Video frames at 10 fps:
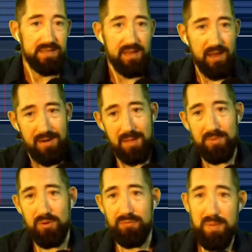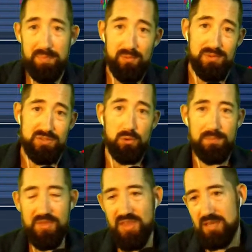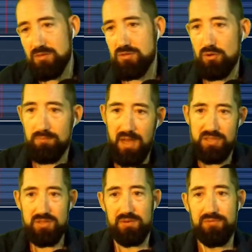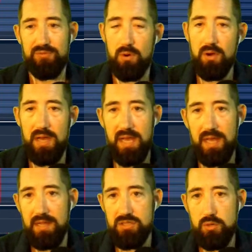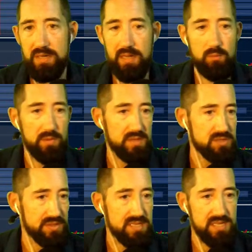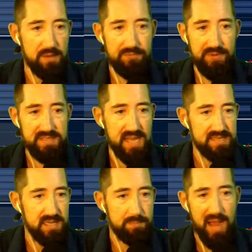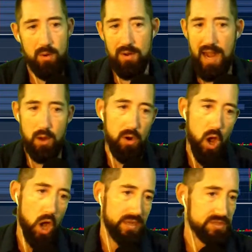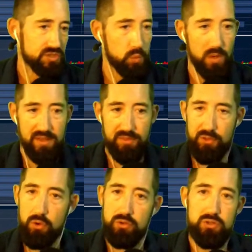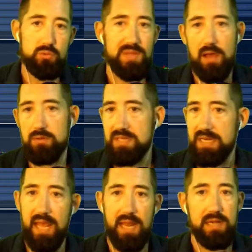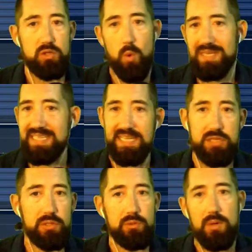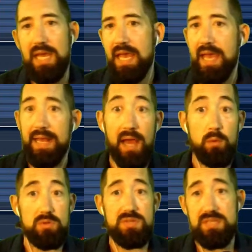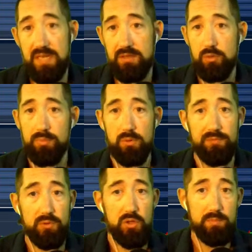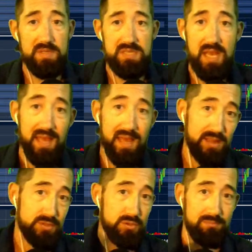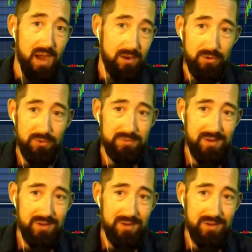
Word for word: All right, beautiful people. So thank you so much for uh, tuning in with us on this uh, fantastic Power Hour, August 23rd, 2022. And I will see you, beautiful humans, tomorrow.